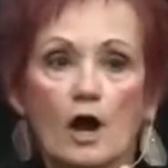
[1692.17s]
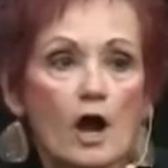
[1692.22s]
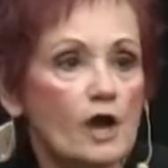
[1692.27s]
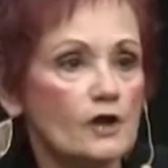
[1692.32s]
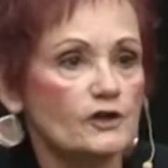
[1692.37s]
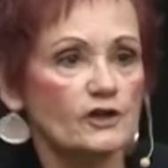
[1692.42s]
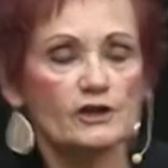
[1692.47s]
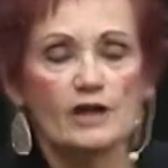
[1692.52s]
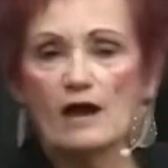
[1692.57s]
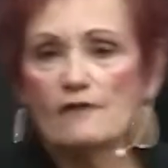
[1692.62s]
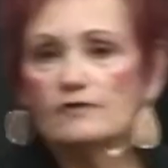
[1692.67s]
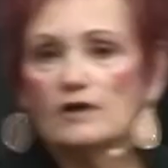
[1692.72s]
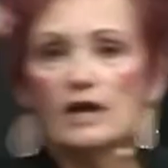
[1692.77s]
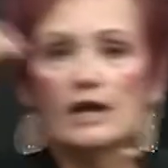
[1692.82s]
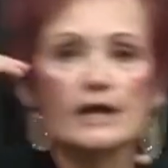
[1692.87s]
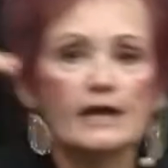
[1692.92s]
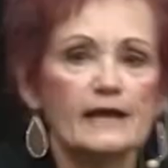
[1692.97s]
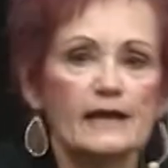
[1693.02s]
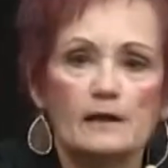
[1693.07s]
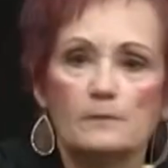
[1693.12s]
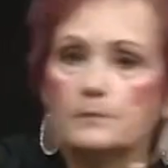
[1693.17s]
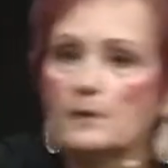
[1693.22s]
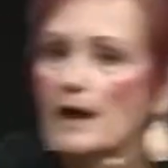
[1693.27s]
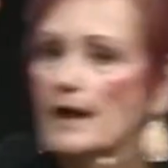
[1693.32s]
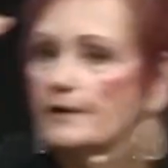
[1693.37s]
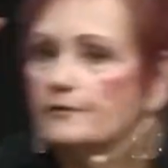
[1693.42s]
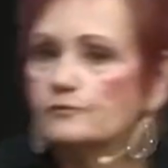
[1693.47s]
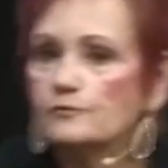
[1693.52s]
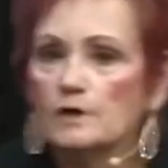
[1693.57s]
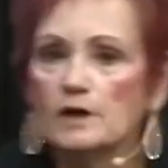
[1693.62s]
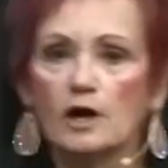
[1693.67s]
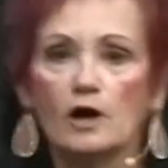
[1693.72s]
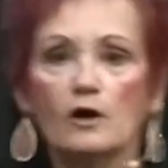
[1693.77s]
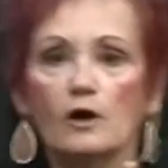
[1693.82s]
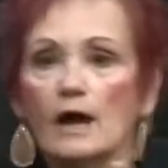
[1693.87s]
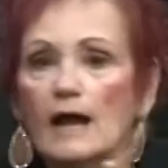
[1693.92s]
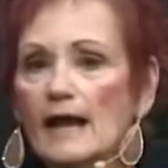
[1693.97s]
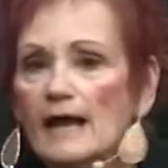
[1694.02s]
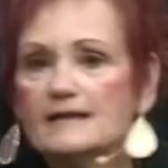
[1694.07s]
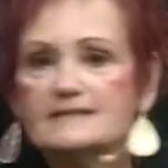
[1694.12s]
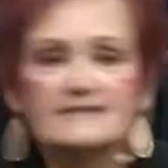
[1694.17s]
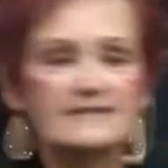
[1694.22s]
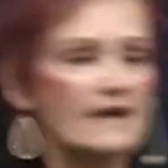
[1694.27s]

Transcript: You're never going to get a breakthrough. It's